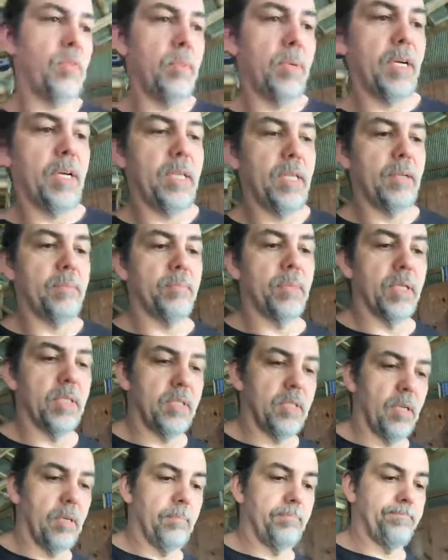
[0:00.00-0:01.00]
everybody,
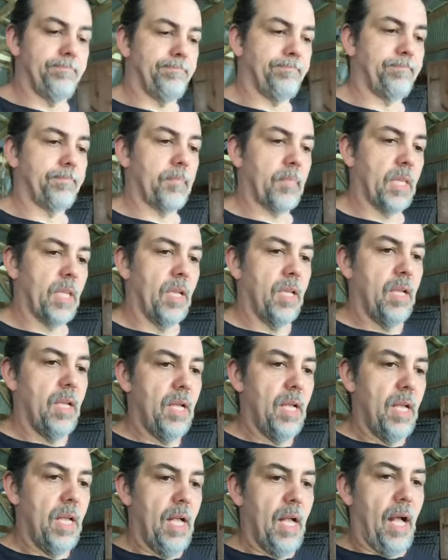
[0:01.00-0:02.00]
but um,
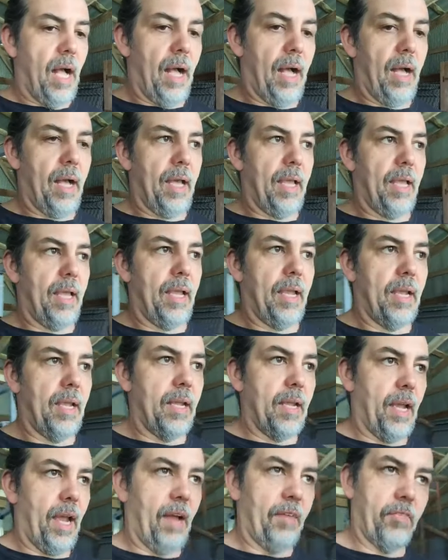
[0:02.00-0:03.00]

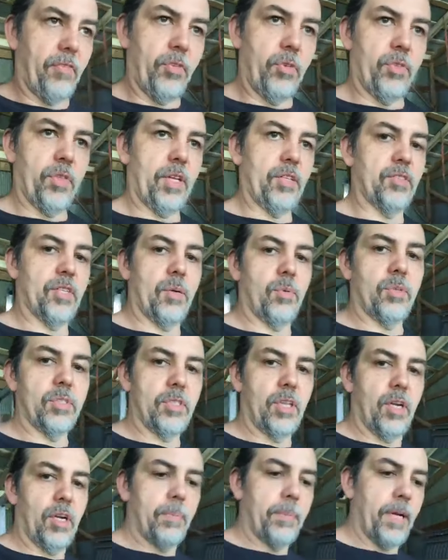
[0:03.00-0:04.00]
I have a few things that I
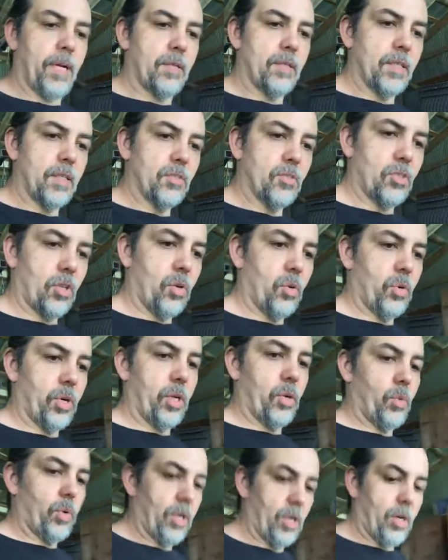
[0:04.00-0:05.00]
want to talk about, and so
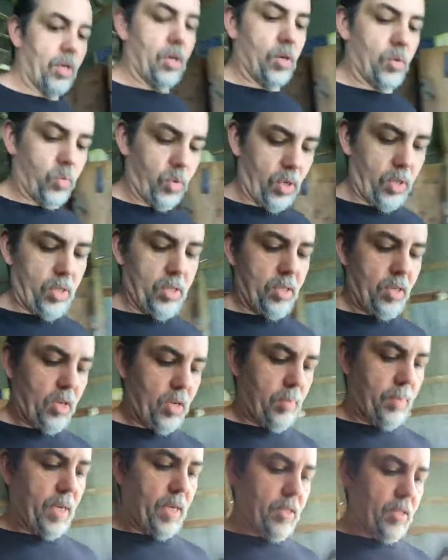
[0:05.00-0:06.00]
here we are. We're going to
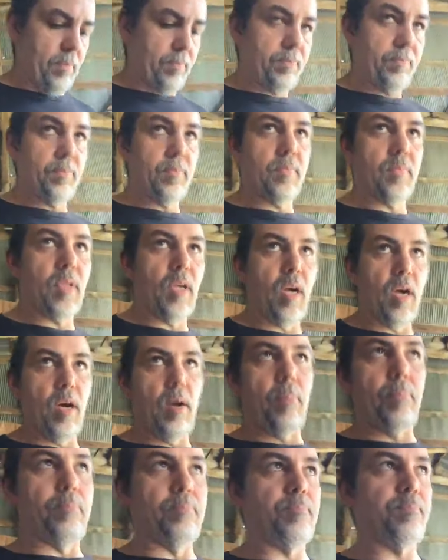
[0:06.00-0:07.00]
talk about them.
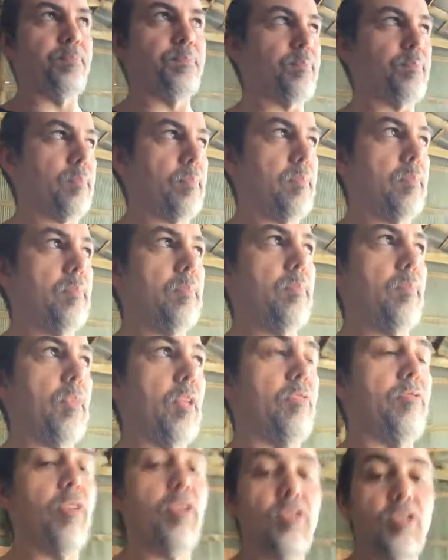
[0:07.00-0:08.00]
Um,
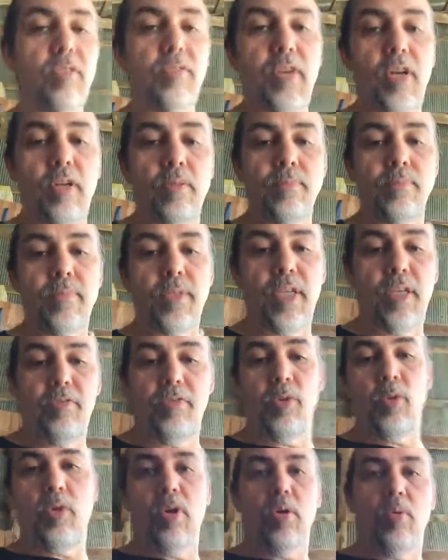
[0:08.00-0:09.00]
first of all,
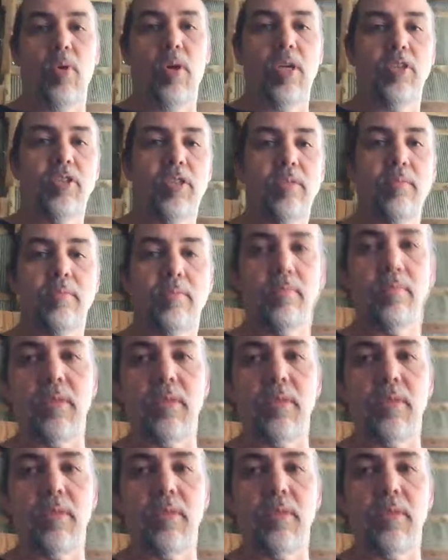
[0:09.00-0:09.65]
if you are watching,